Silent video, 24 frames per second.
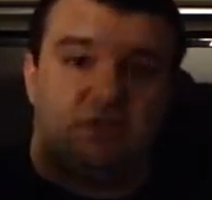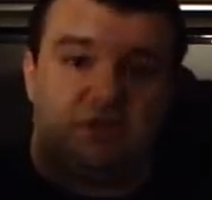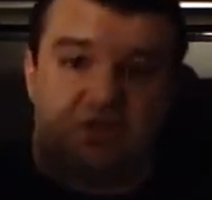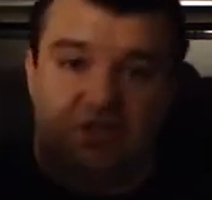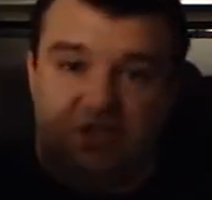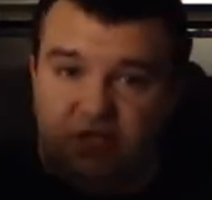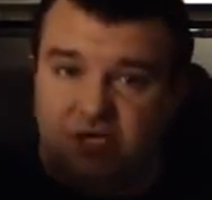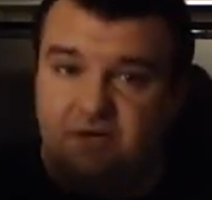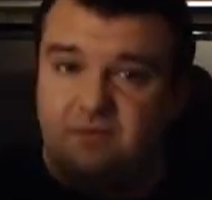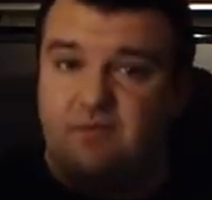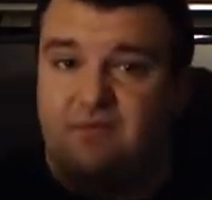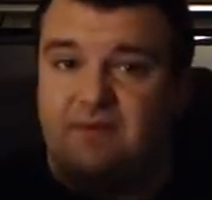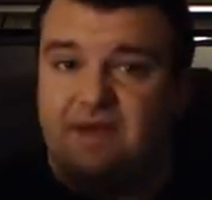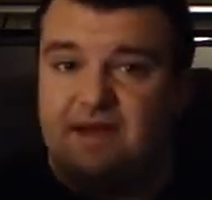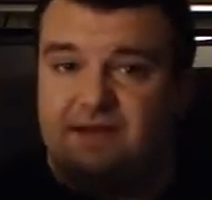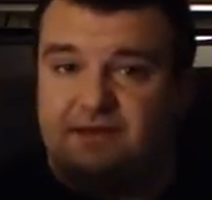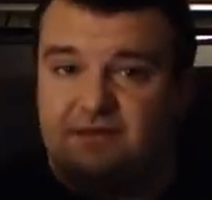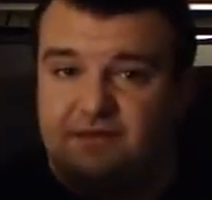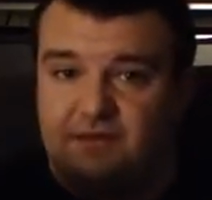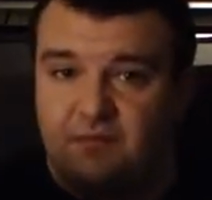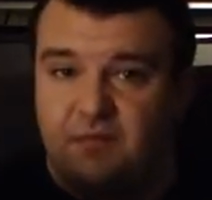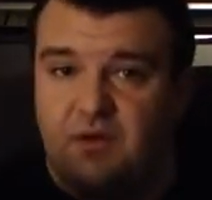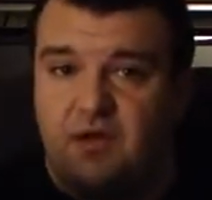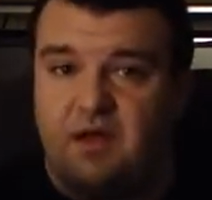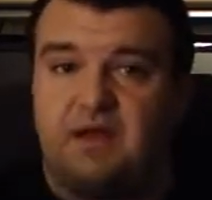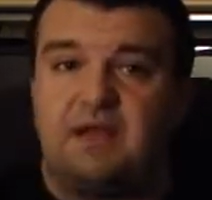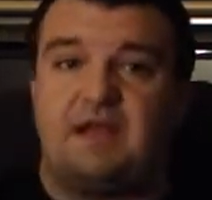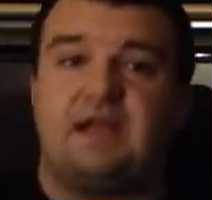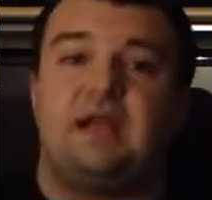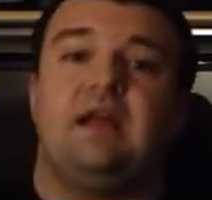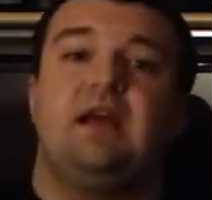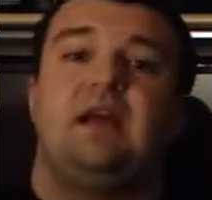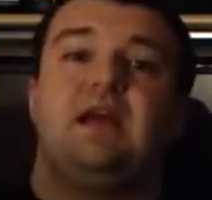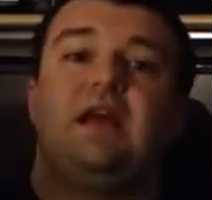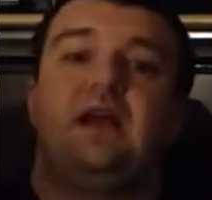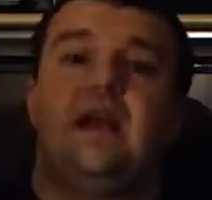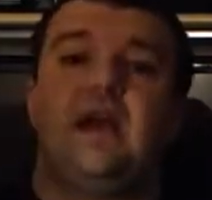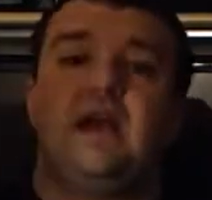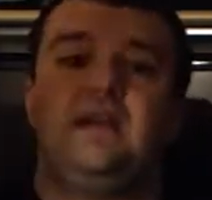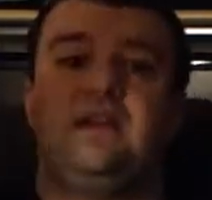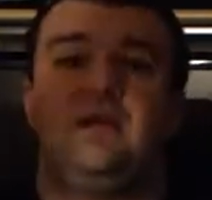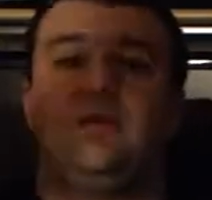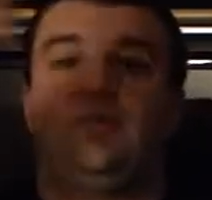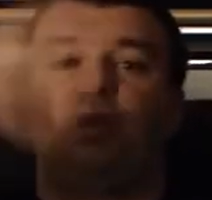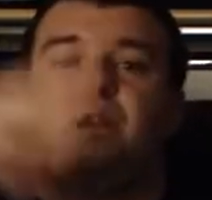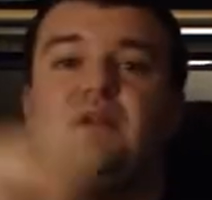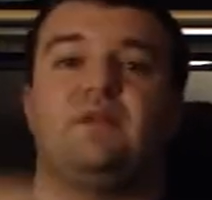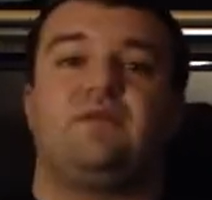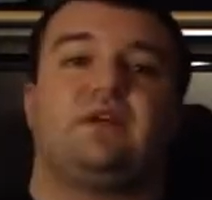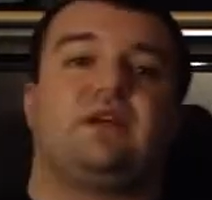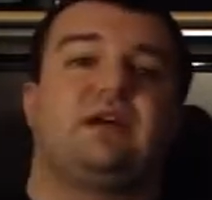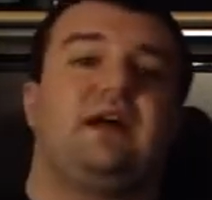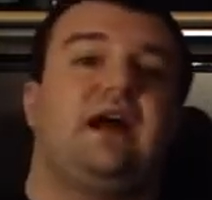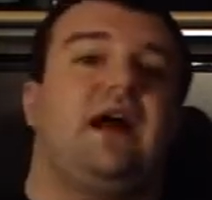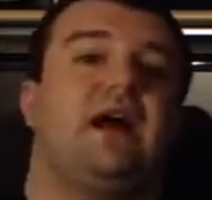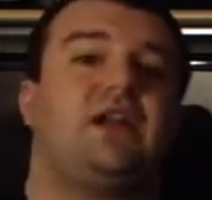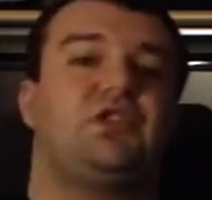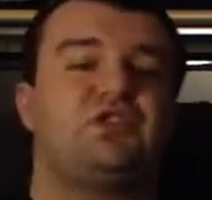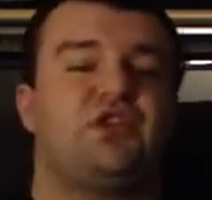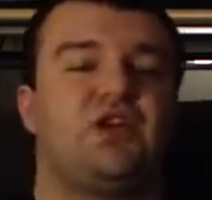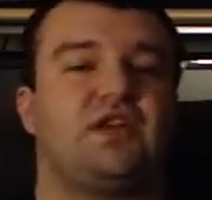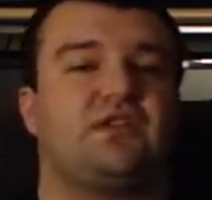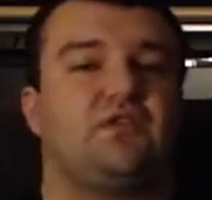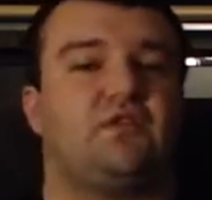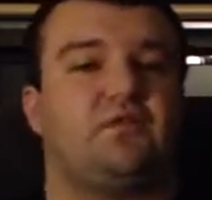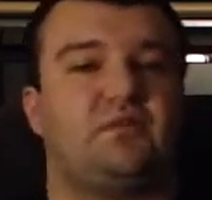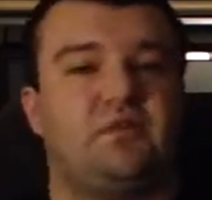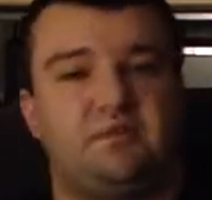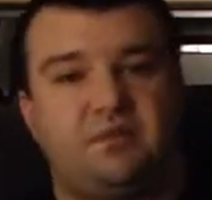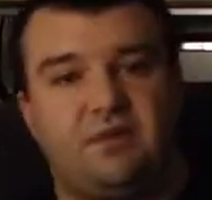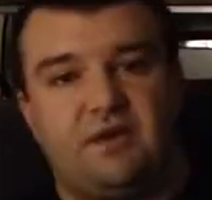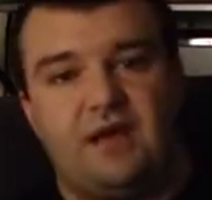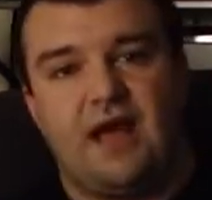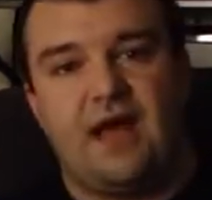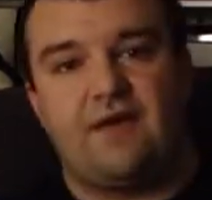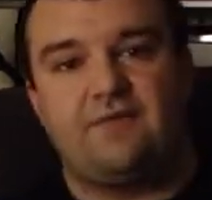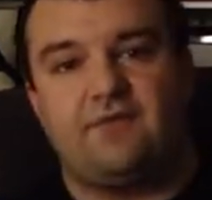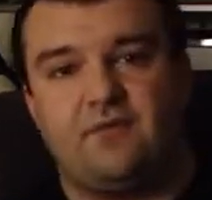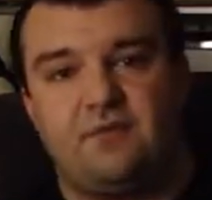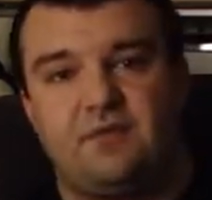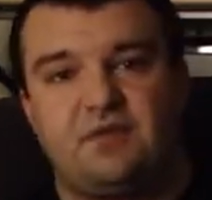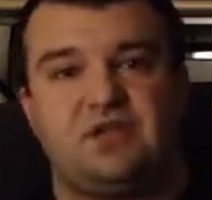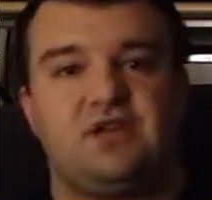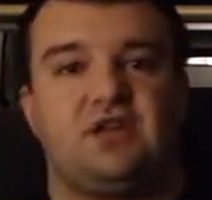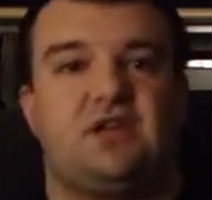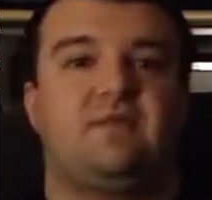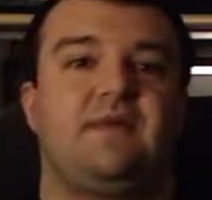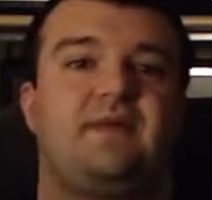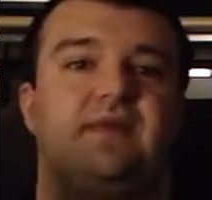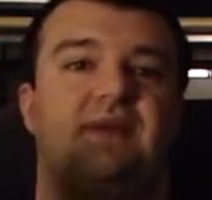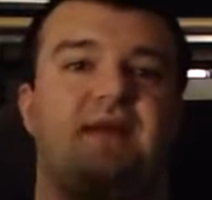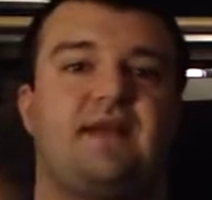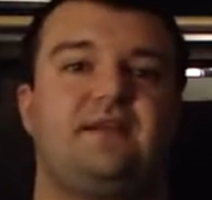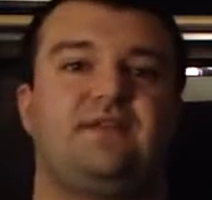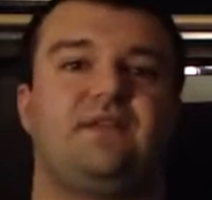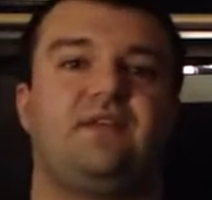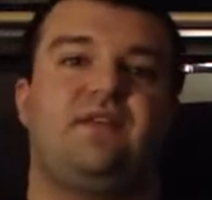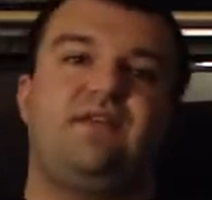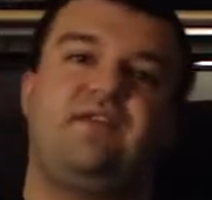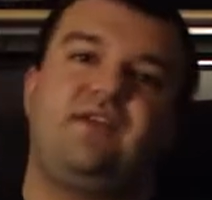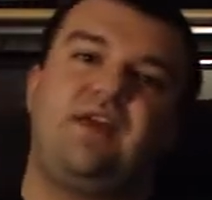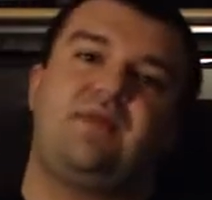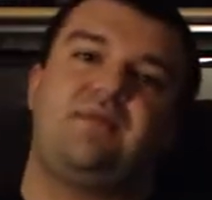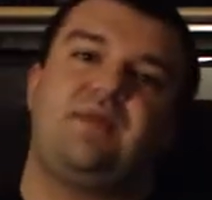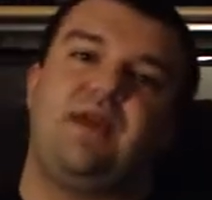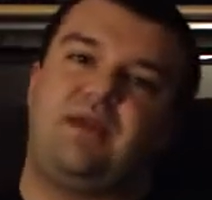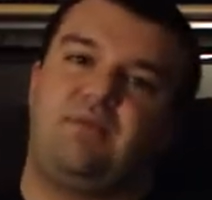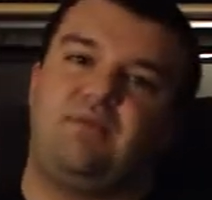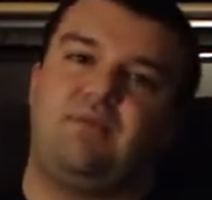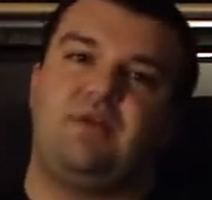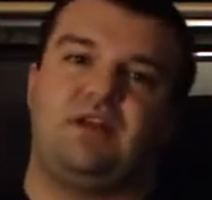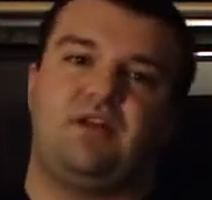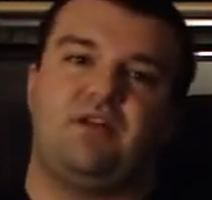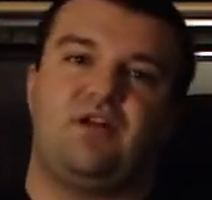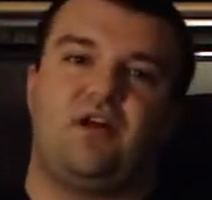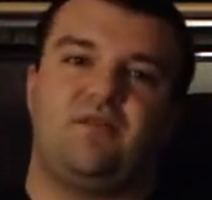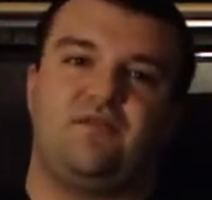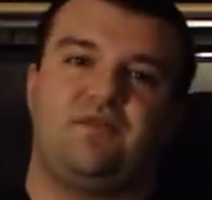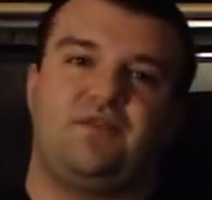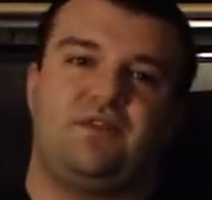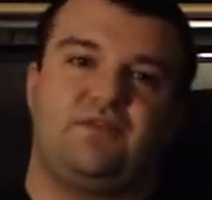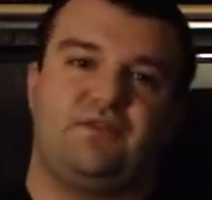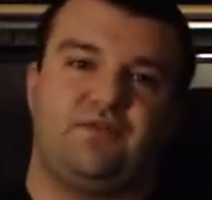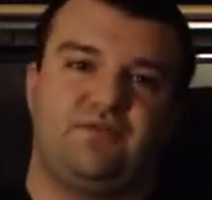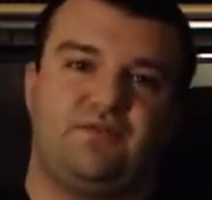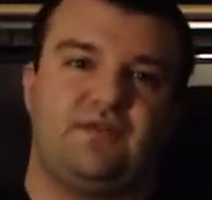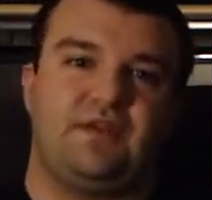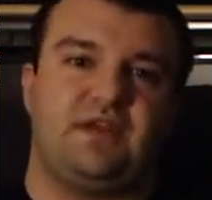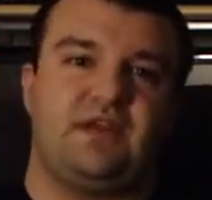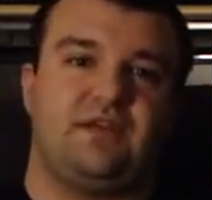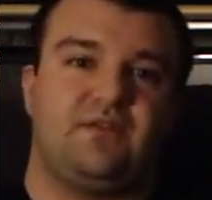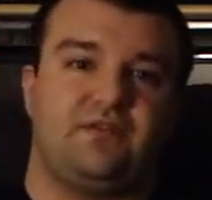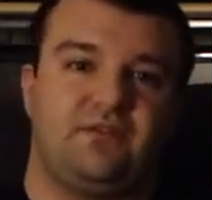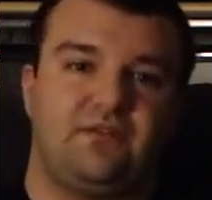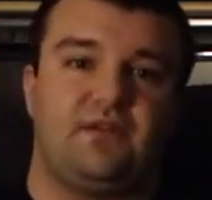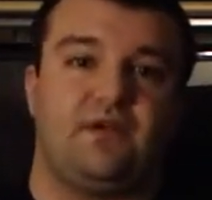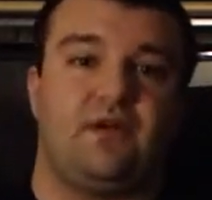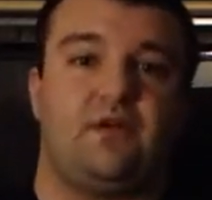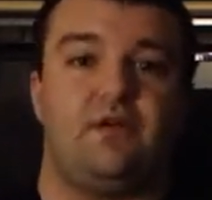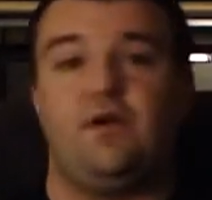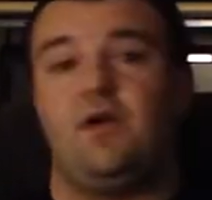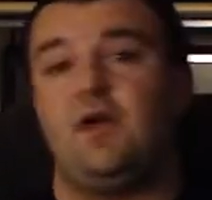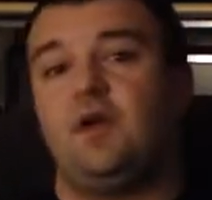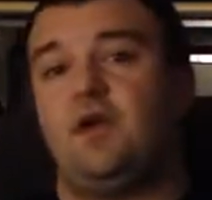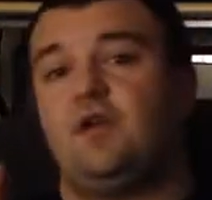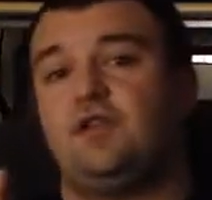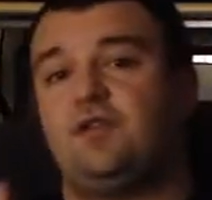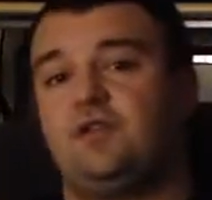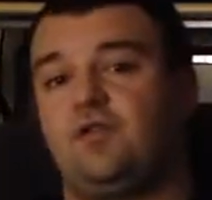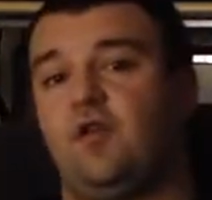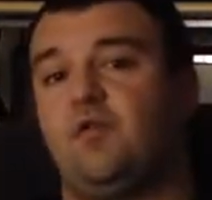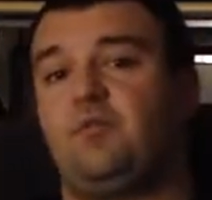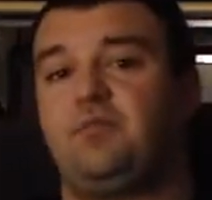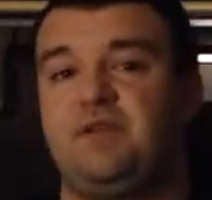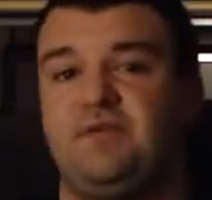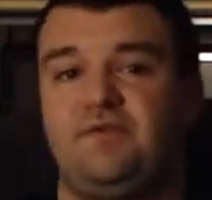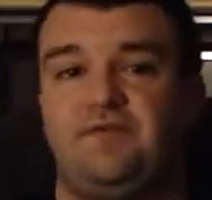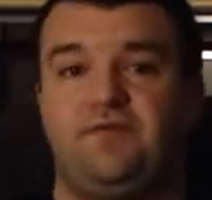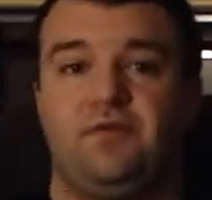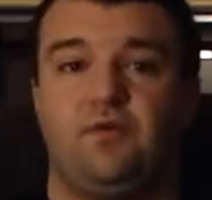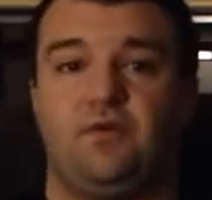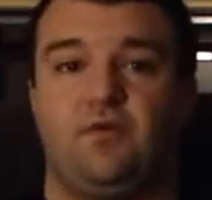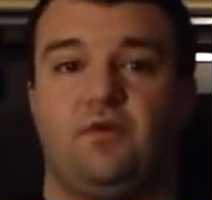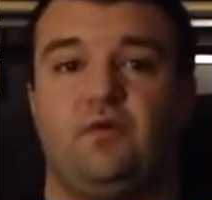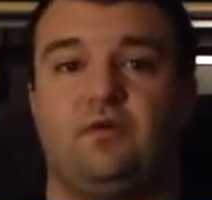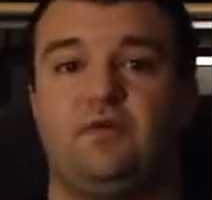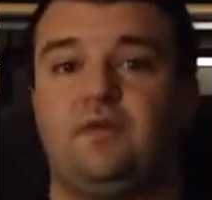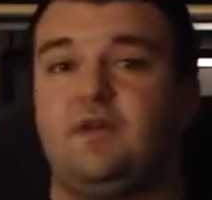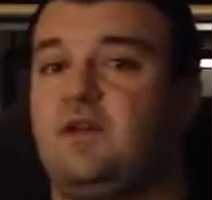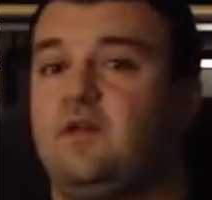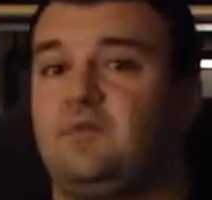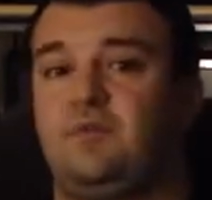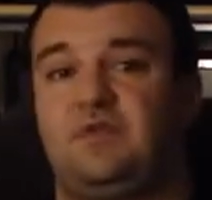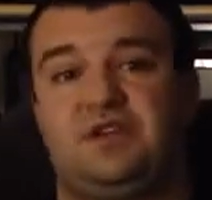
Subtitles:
Machinima makes the money, and then whatever contract those people have with Machinima, that's how they make money off of those videos. So don't be fooled.